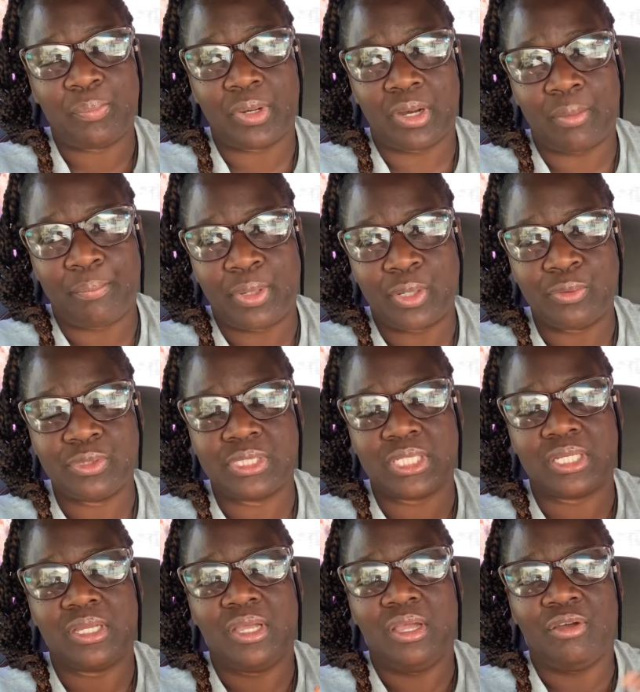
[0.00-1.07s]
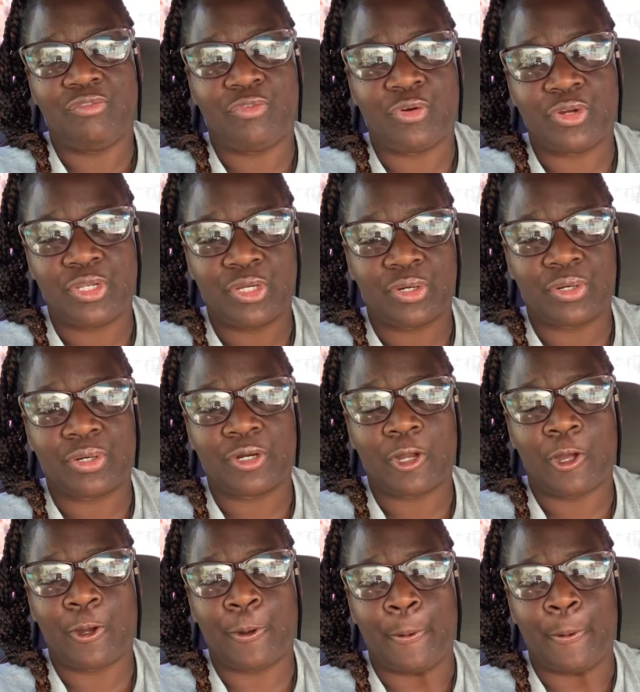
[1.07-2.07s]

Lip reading: posted for your